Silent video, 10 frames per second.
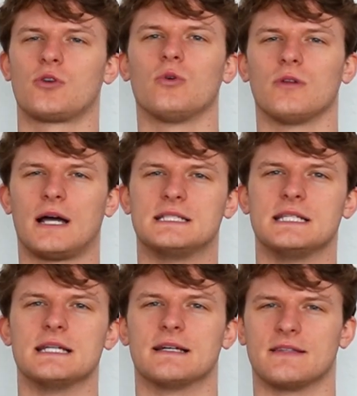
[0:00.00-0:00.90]
whole
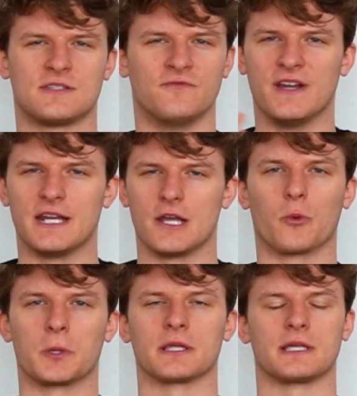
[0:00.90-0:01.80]
idea and this video
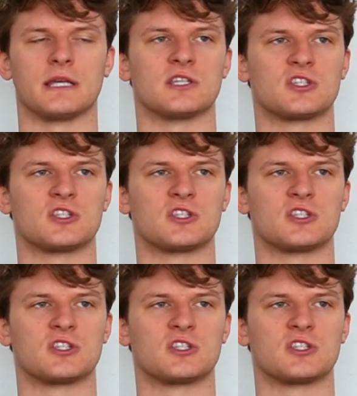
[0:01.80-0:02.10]
really is